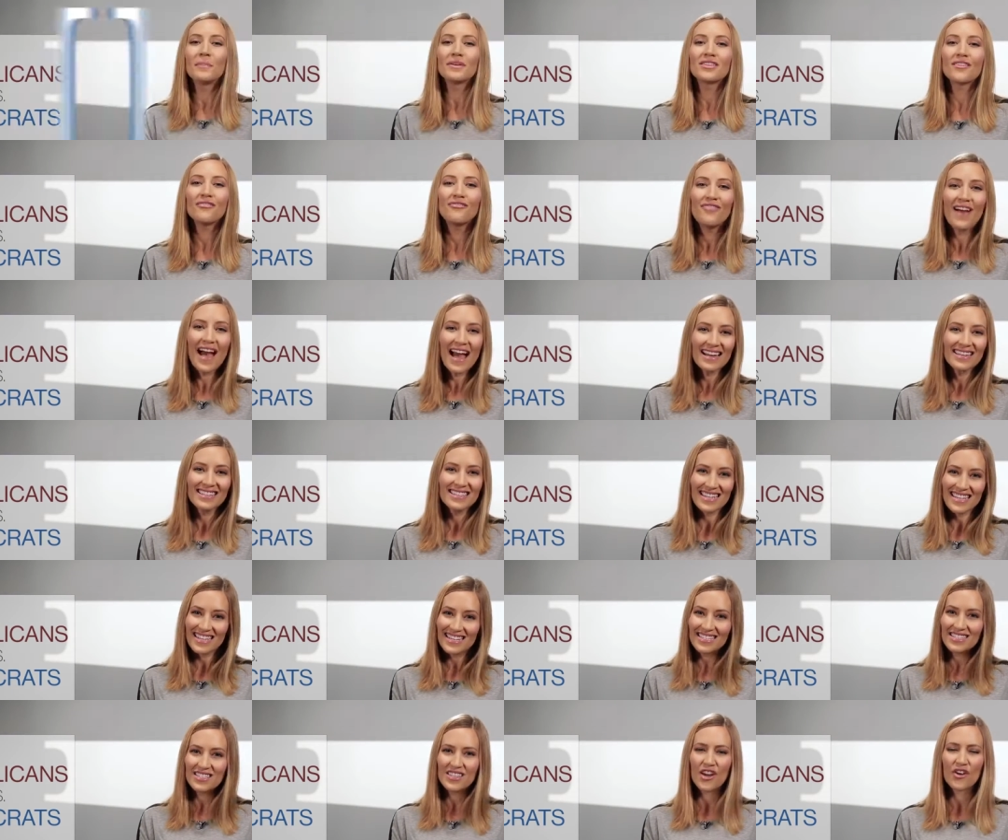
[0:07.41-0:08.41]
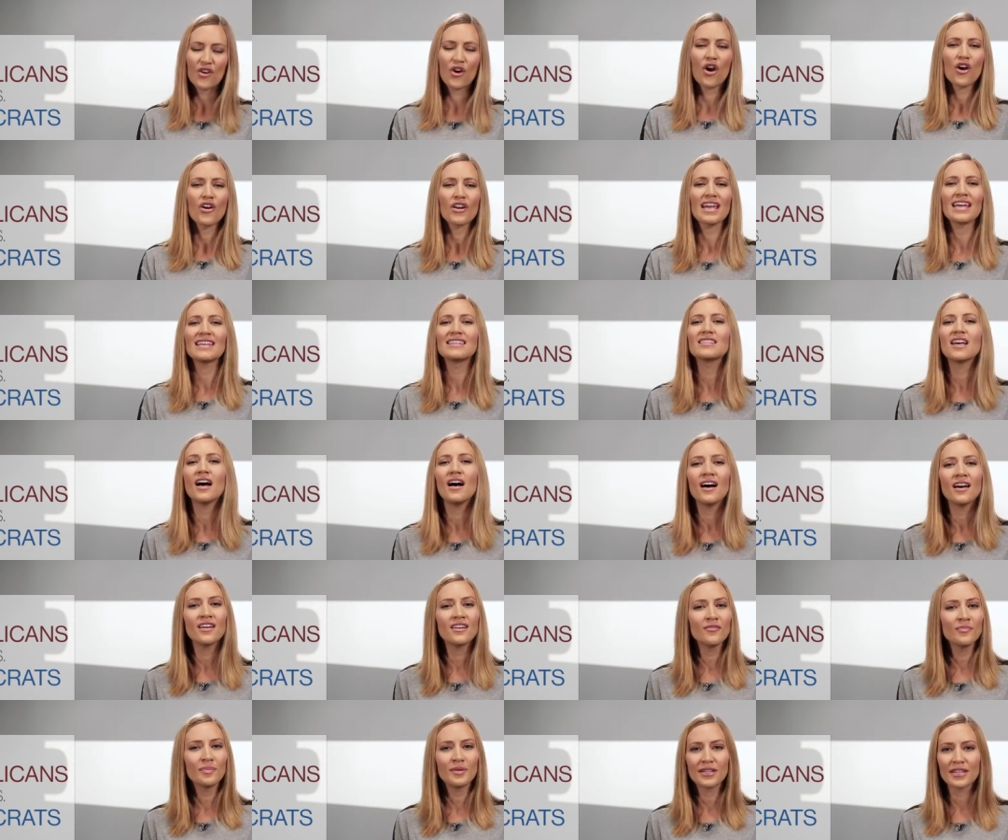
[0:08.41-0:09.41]
But the fact is, there are a
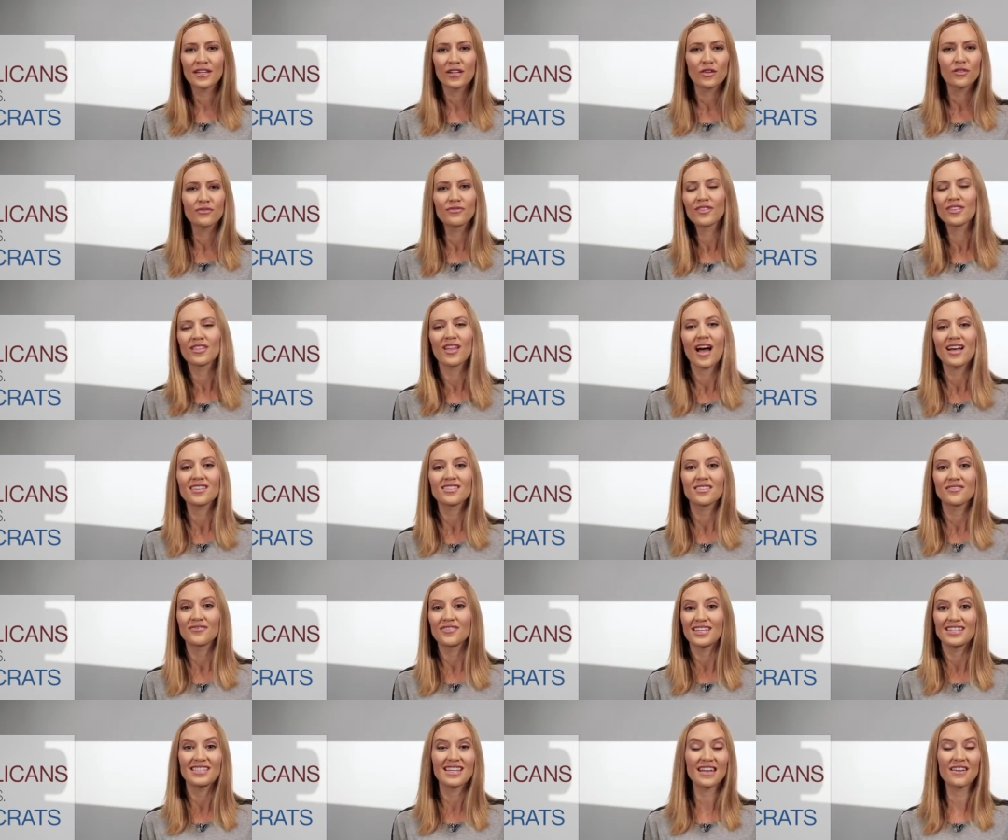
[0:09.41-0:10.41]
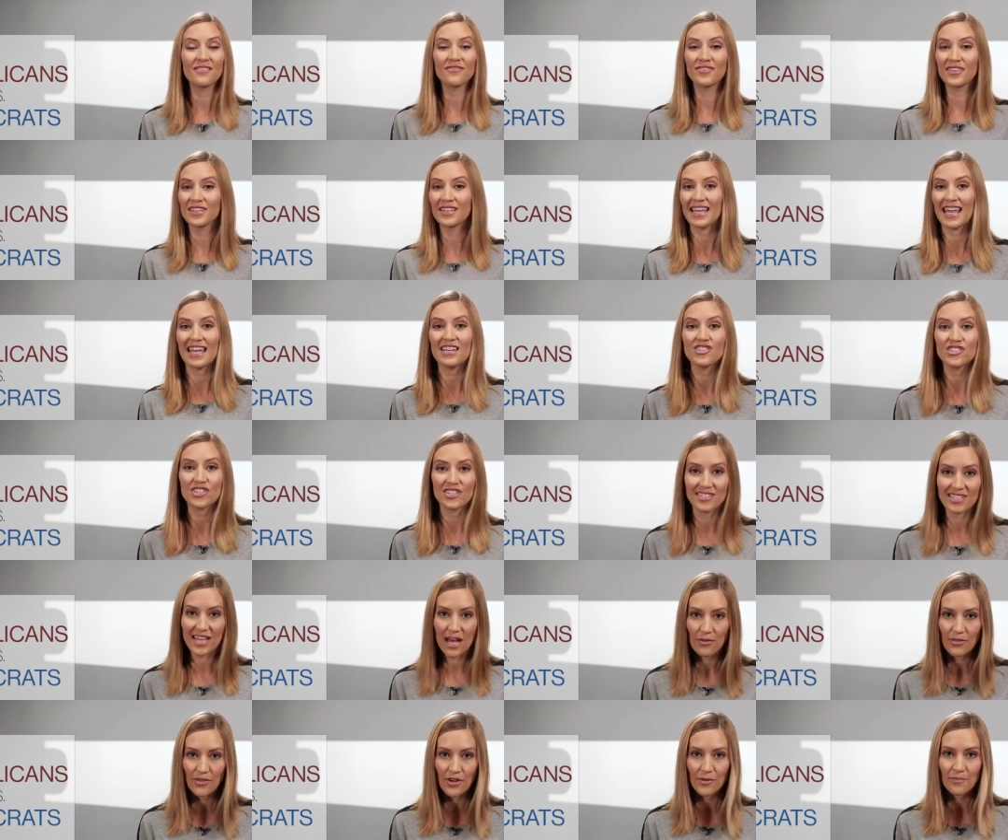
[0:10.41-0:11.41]
ton of political philosophies and affiliations
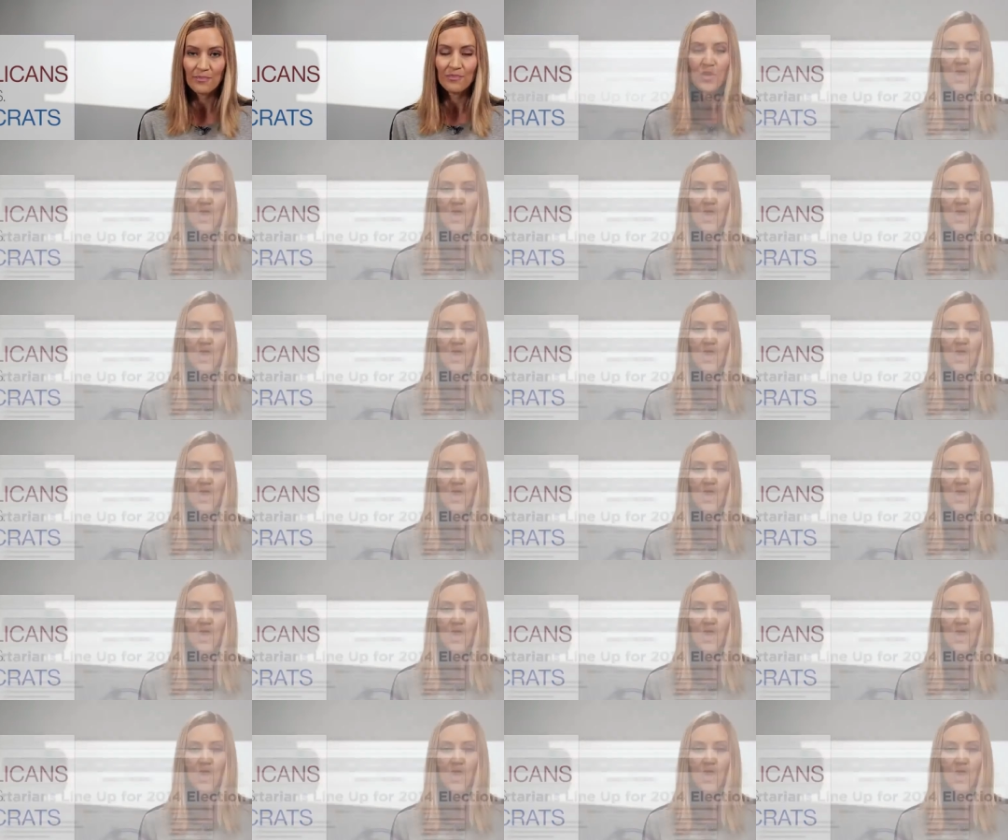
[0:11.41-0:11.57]
out there.